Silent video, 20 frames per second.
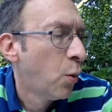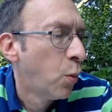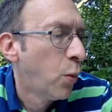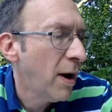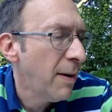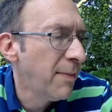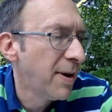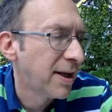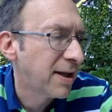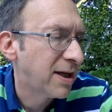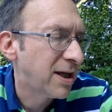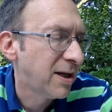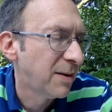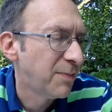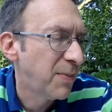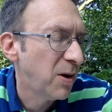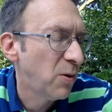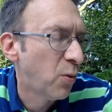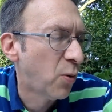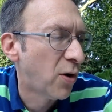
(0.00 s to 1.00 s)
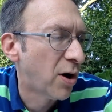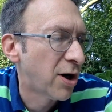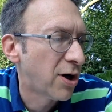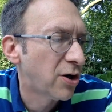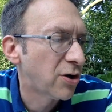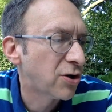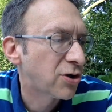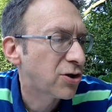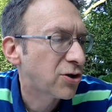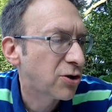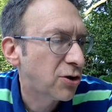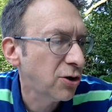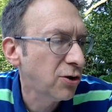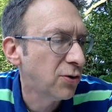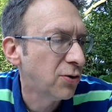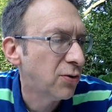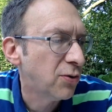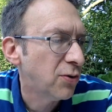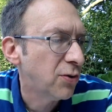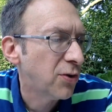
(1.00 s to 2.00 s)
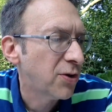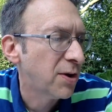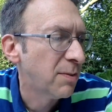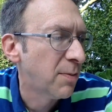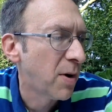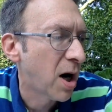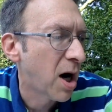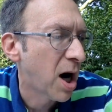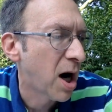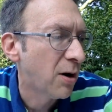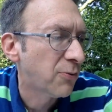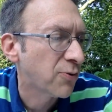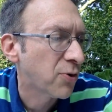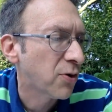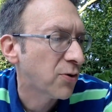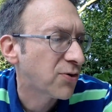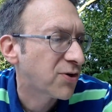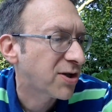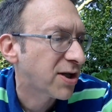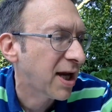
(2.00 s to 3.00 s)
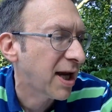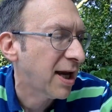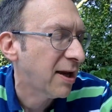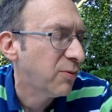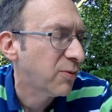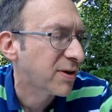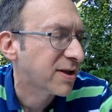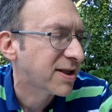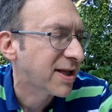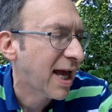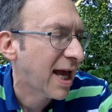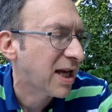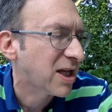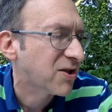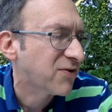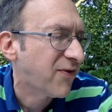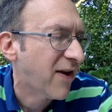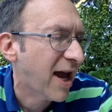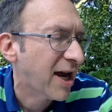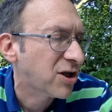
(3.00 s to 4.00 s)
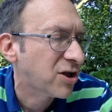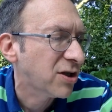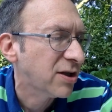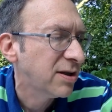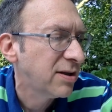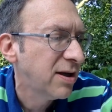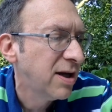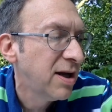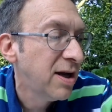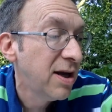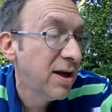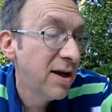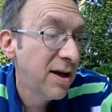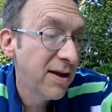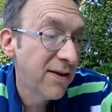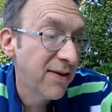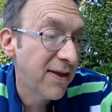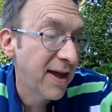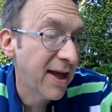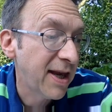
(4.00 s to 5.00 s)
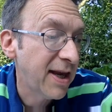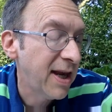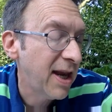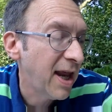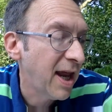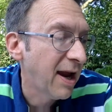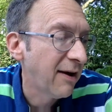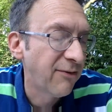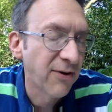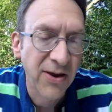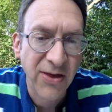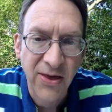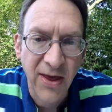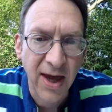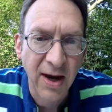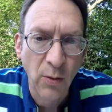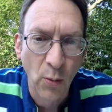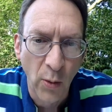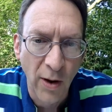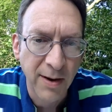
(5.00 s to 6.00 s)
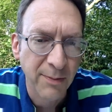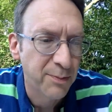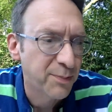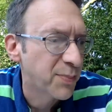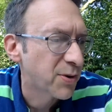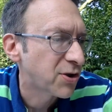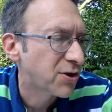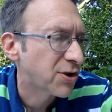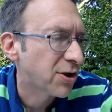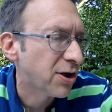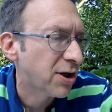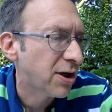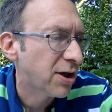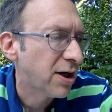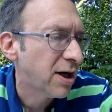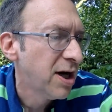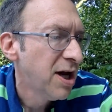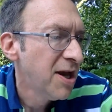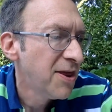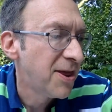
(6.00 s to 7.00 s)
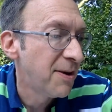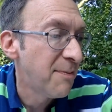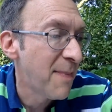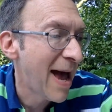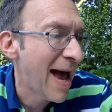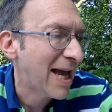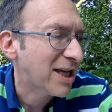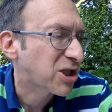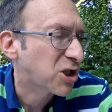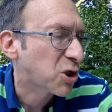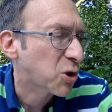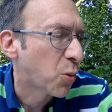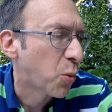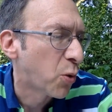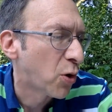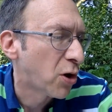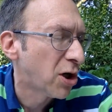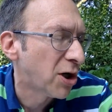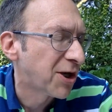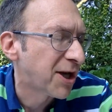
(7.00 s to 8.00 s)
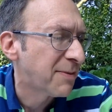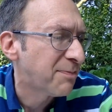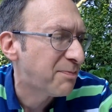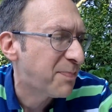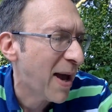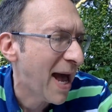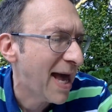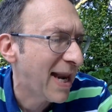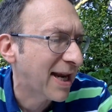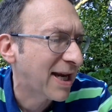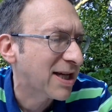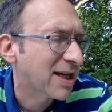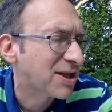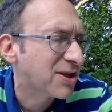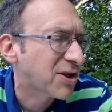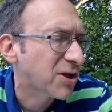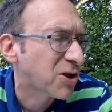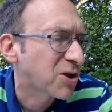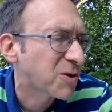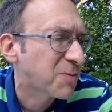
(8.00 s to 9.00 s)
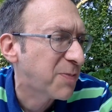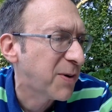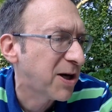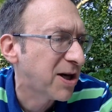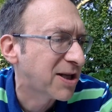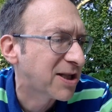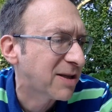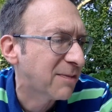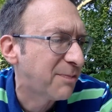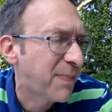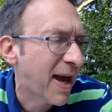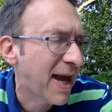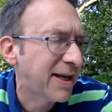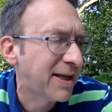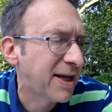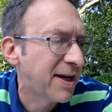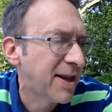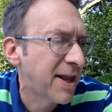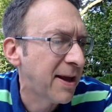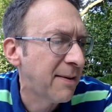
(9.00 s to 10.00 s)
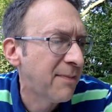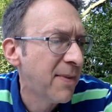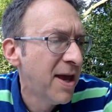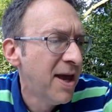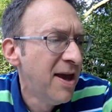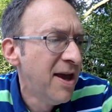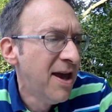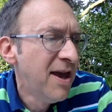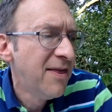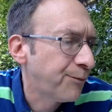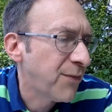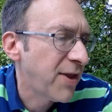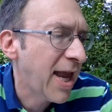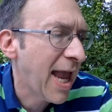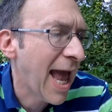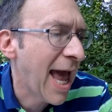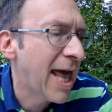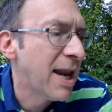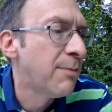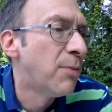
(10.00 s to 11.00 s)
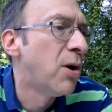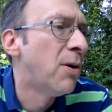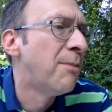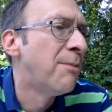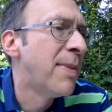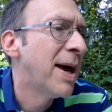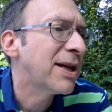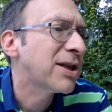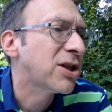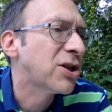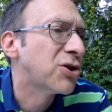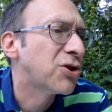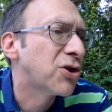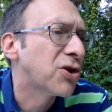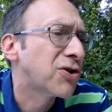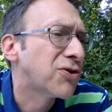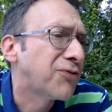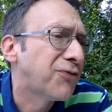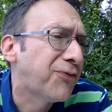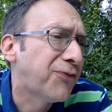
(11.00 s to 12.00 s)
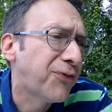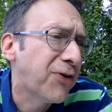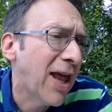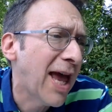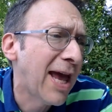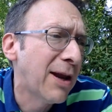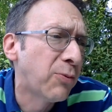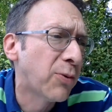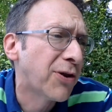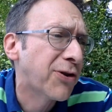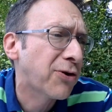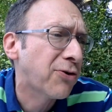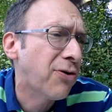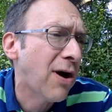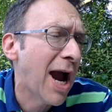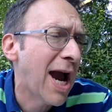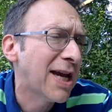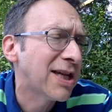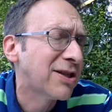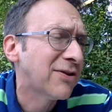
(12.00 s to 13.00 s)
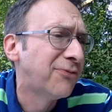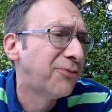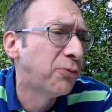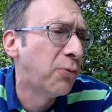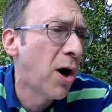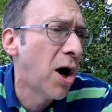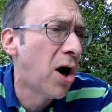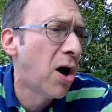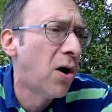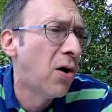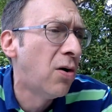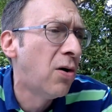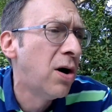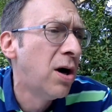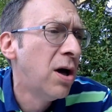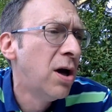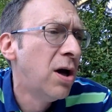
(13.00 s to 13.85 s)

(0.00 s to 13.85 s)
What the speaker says: "Women can be warriors too," the Mahandro said with satisfaction. Then everything went berserk. The masks whirled in panic as their spirits abandoned them. The animal messengers fled with cries of woe.